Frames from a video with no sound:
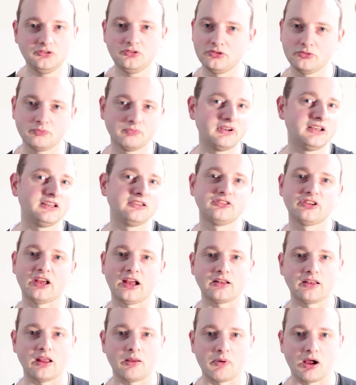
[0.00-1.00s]
you should really
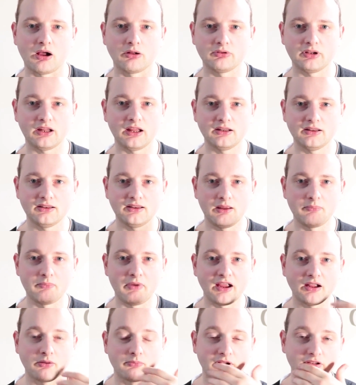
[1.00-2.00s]
check them out. They
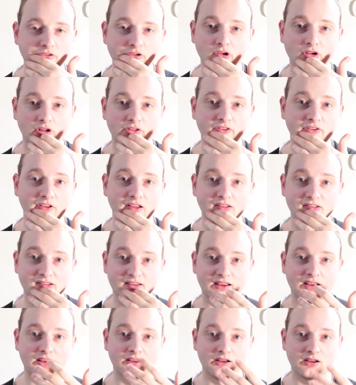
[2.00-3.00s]
make amazing
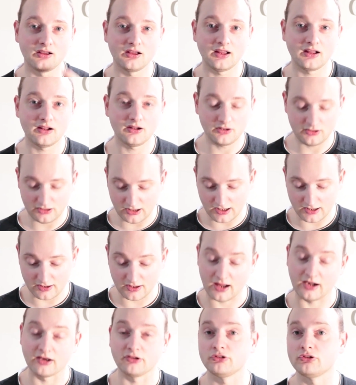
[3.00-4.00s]
content,
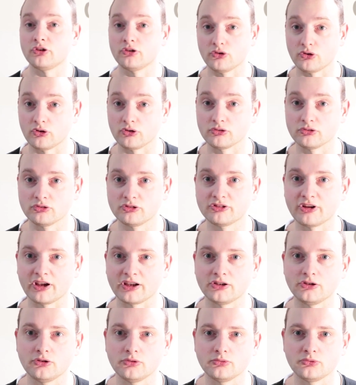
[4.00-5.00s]
and that is the
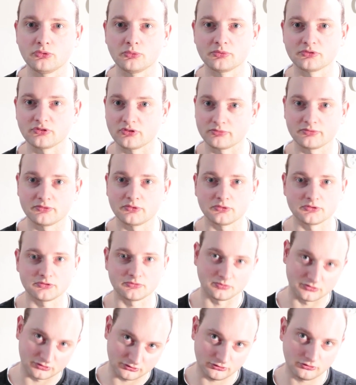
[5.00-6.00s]
non-tech YouTubers, of course,
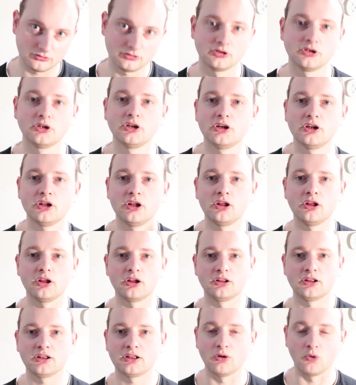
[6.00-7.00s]
but
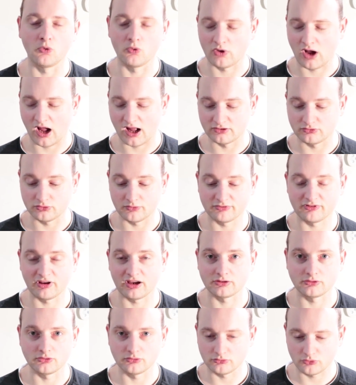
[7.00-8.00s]
all kinds of
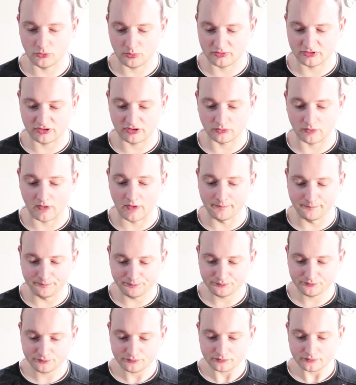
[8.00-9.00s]
tech YouTubers as well.
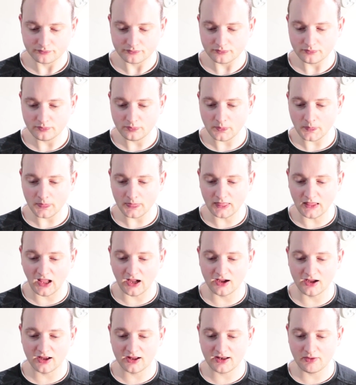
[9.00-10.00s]

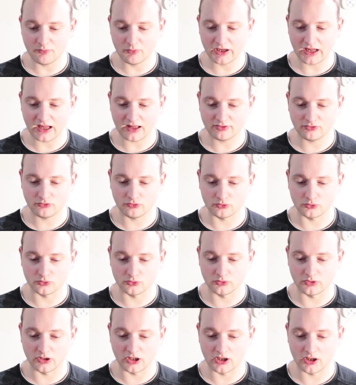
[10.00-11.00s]
Then we get
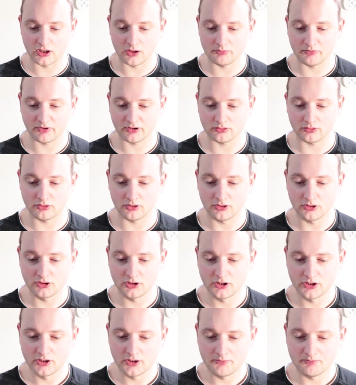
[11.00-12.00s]
to
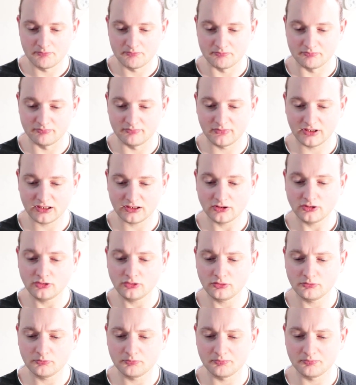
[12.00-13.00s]
Mirno,